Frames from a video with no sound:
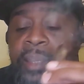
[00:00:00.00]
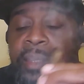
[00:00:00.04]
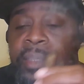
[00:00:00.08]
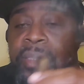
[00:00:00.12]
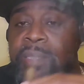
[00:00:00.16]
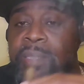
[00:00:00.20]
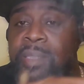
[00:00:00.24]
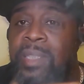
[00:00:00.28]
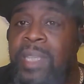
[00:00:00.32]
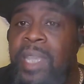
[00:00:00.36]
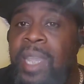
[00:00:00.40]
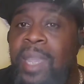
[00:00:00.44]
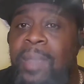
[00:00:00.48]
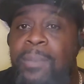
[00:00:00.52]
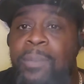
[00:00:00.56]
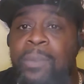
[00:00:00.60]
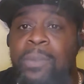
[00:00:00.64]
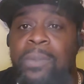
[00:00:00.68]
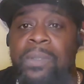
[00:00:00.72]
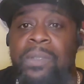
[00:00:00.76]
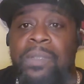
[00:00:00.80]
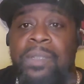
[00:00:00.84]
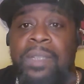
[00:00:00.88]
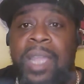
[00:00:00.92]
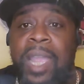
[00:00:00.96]
and just
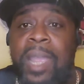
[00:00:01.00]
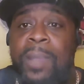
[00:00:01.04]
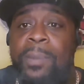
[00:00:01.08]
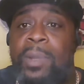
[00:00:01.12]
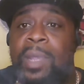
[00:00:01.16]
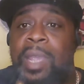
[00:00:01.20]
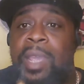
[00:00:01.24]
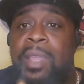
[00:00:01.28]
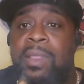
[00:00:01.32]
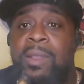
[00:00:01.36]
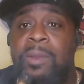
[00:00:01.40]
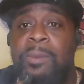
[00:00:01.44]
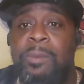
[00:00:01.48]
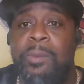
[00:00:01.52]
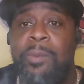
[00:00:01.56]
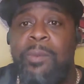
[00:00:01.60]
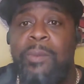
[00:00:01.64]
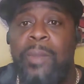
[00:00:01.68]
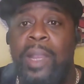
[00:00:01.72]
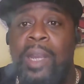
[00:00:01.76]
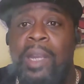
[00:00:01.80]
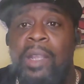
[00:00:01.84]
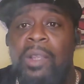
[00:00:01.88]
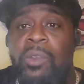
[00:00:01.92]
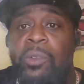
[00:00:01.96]
came came together and
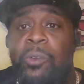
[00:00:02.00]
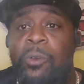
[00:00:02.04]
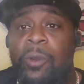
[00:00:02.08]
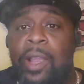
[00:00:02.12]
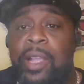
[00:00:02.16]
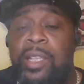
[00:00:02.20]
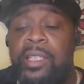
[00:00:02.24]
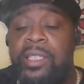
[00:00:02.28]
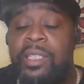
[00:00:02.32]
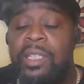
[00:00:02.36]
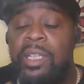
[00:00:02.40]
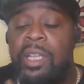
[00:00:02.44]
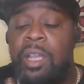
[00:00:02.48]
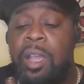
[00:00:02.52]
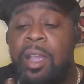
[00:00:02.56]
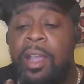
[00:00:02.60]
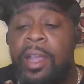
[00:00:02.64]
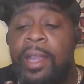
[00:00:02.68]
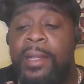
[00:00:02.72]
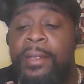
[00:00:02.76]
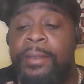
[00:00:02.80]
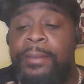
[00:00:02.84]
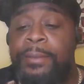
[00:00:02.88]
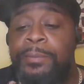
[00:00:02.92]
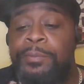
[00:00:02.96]
made a great
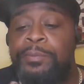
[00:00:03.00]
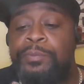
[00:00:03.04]
cigar.